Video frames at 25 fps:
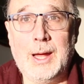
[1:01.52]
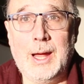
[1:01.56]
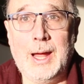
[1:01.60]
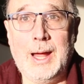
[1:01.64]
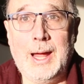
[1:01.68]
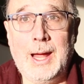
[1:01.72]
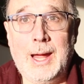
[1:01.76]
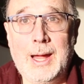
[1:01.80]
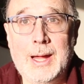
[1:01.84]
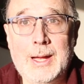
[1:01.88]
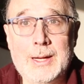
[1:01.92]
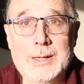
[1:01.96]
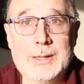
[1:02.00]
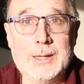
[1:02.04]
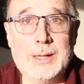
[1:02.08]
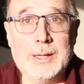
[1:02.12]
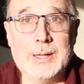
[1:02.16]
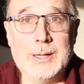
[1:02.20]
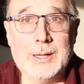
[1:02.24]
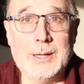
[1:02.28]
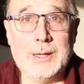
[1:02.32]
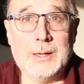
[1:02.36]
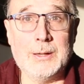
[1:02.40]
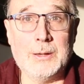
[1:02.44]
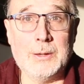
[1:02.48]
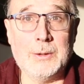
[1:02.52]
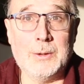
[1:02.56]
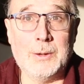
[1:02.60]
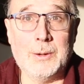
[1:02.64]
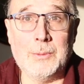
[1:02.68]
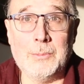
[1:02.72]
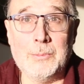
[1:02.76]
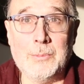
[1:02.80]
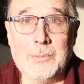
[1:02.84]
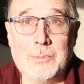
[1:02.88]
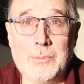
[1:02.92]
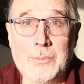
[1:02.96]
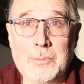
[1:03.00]
And
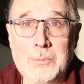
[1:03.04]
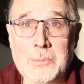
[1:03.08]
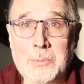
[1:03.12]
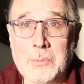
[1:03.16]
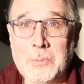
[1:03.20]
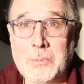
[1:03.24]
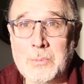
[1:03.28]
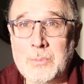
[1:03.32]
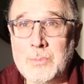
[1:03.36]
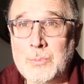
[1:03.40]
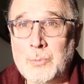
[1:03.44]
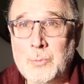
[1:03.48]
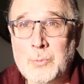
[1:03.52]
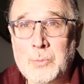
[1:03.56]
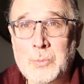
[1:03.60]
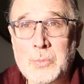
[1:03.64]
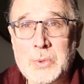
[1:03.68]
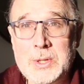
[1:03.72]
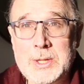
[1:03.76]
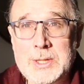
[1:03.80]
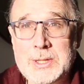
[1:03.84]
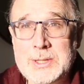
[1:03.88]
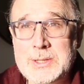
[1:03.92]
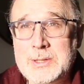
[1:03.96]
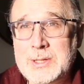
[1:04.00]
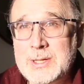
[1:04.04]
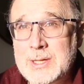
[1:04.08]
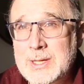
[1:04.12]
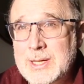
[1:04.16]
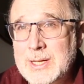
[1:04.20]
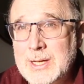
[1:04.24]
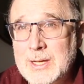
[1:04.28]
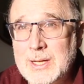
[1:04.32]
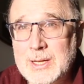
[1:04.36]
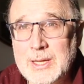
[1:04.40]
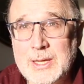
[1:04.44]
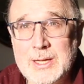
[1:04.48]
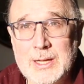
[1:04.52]
we
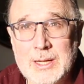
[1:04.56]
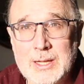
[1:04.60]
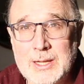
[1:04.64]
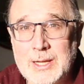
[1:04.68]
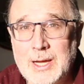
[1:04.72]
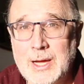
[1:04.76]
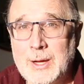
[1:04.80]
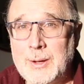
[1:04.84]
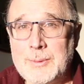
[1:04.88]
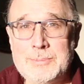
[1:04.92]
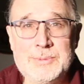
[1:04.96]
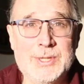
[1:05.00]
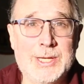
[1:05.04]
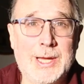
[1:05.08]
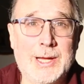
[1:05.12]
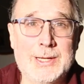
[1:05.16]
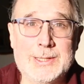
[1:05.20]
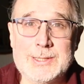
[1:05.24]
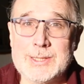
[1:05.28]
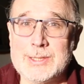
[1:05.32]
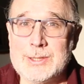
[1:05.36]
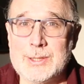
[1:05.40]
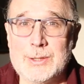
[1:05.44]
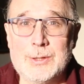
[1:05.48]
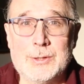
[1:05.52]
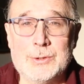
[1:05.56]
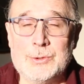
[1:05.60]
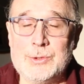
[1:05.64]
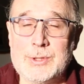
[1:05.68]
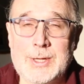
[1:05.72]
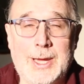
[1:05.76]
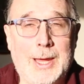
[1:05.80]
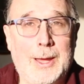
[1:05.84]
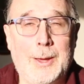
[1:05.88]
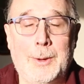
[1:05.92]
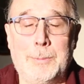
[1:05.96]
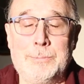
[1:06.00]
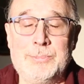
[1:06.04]
did a little
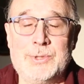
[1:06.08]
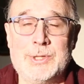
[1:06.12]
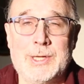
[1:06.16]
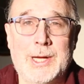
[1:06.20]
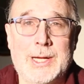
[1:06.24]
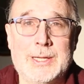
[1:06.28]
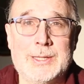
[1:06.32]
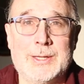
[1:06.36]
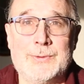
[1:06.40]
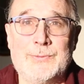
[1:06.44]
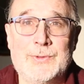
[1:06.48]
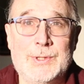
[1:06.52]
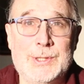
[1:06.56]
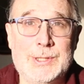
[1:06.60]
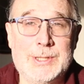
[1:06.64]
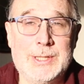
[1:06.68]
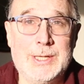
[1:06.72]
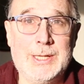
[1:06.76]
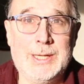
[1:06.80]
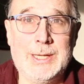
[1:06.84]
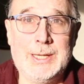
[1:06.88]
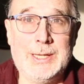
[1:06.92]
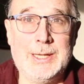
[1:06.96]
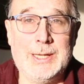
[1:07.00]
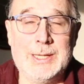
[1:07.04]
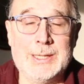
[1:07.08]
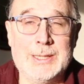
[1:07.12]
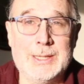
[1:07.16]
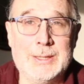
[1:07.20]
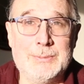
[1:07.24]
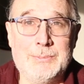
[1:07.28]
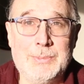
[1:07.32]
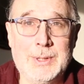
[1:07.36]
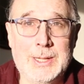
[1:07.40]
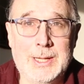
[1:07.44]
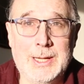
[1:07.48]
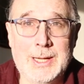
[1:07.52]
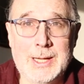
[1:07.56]
Objective-C in the
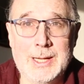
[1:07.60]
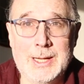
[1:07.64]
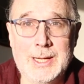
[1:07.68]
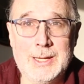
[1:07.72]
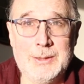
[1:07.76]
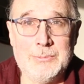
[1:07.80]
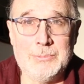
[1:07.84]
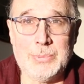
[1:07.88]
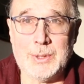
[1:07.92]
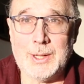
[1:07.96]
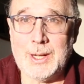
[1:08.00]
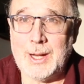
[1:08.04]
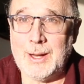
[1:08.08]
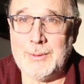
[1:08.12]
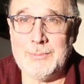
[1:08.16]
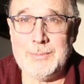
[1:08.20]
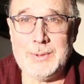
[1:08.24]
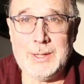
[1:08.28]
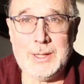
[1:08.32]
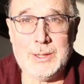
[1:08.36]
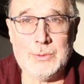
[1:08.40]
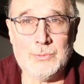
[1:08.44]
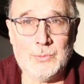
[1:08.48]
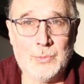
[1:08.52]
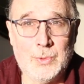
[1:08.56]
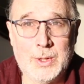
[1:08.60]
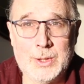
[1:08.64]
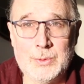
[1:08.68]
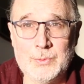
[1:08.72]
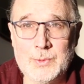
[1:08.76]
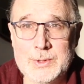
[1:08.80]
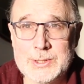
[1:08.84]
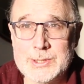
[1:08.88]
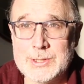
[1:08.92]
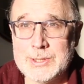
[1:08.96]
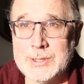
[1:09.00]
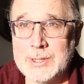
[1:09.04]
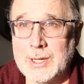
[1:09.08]
beginning, but I mean, when
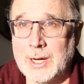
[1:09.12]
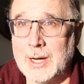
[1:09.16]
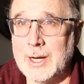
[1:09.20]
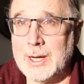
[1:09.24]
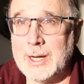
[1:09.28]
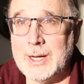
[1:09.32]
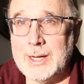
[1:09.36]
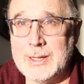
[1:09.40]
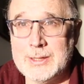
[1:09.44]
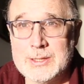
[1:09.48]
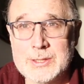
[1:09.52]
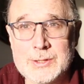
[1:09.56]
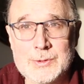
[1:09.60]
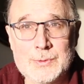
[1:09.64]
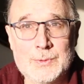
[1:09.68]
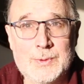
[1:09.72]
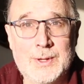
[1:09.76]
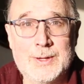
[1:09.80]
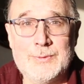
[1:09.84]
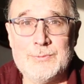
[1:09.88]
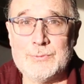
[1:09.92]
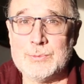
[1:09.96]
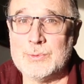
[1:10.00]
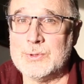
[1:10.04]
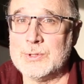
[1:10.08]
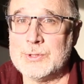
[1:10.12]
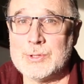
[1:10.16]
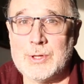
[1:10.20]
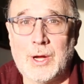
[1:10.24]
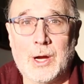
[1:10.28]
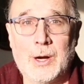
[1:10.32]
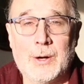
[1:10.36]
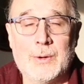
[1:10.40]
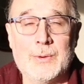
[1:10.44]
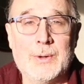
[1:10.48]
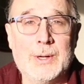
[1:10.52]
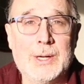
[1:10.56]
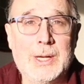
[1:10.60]
we started, Swift was
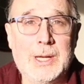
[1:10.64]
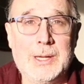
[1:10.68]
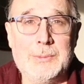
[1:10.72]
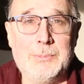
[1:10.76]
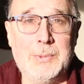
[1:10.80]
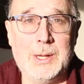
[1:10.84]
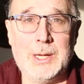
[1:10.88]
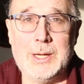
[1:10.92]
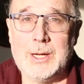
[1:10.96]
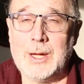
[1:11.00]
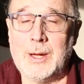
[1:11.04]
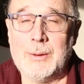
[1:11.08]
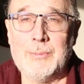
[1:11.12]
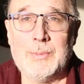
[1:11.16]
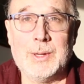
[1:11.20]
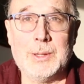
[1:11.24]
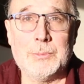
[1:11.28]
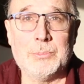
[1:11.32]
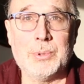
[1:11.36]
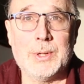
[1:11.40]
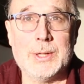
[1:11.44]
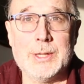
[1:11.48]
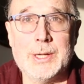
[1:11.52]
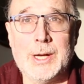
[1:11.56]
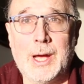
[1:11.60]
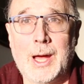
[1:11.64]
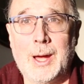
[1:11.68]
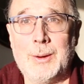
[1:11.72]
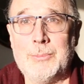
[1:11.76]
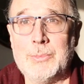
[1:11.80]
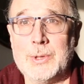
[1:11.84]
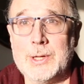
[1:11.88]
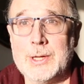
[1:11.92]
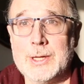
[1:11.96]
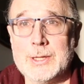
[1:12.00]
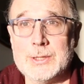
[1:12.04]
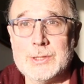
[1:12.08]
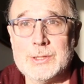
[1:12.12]
already becoming
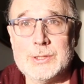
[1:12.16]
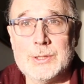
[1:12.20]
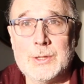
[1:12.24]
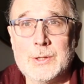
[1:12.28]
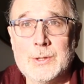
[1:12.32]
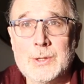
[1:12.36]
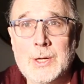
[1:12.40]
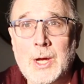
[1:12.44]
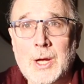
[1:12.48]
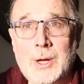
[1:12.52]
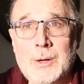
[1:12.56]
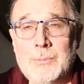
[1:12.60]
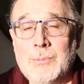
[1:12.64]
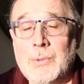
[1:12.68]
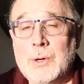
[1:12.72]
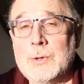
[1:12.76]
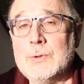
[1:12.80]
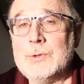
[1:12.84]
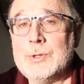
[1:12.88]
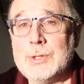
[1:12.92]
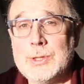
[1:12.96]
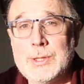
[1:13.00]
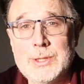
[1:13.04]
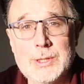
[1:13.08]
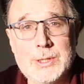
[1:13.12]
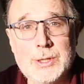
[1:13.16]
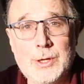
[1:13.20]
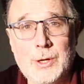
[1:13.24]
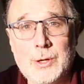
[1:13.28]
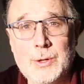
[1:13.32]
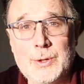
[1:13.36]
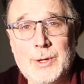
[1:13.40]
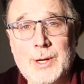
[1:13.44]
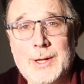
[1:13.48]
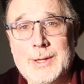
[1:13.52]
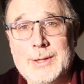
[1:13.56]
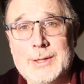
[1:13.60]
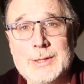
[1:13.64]
predominant. So most of the
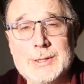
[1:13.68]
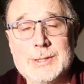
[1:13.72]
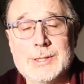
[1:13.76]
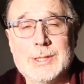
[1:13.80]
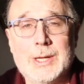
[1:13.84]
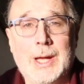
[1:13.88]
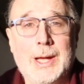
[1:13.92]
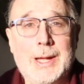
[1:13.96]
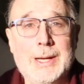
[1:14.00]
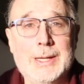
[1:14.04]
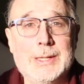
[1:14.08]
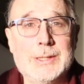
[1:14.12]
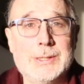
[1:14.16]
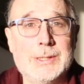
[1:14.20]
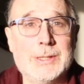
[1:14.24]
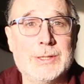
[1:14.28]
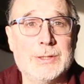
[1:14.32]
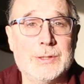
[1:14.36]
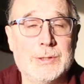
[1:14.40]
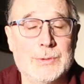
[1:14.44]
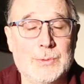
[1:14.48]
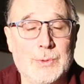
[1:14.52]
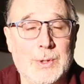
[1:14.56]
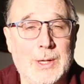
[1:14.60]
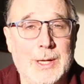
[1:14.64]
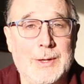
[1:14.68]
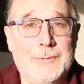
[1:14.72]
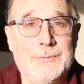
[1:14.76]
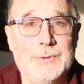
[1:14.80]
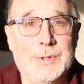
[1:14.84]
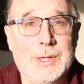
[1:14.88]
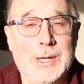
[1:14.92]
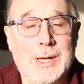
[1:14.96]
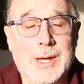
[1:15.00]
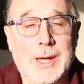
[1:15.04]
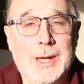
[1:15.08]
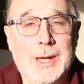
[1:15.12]
code on the site is in Swift.